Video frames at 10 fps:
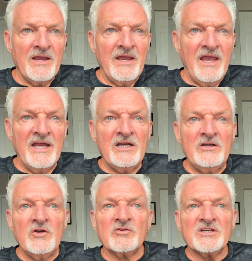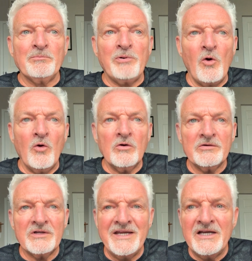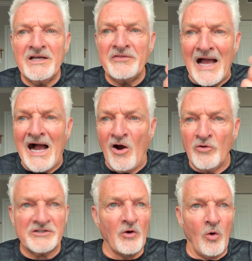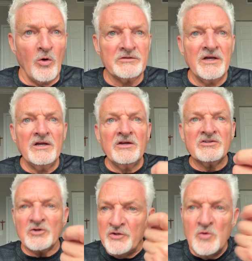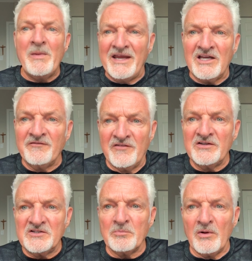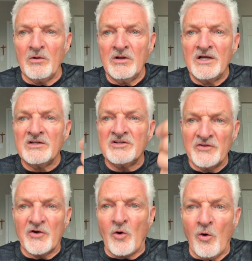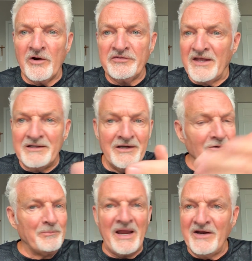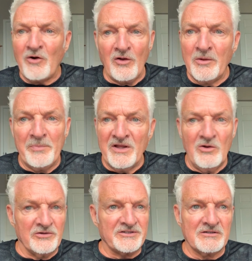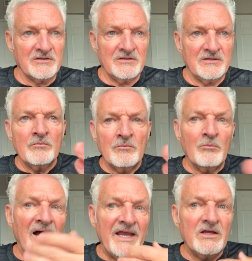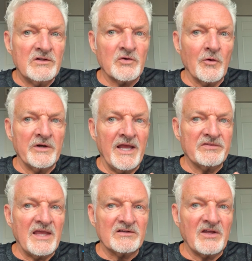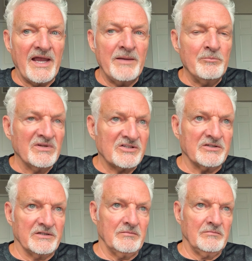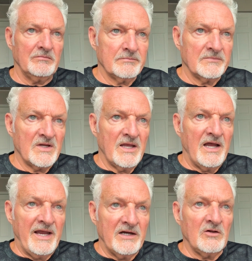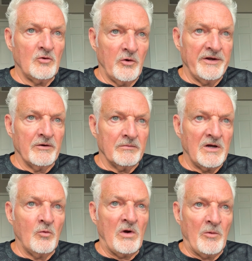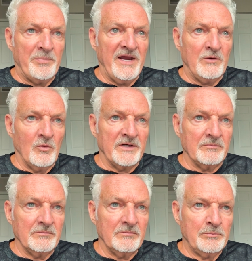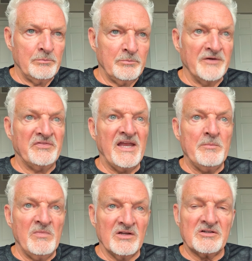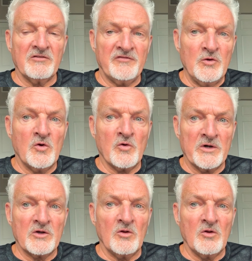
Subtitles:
And you're supporting the household, so you make it visible to the court that you're paying all the bills. My attorney at that time missed it. I had a lawyer, a well-paid one, but they missed a few critical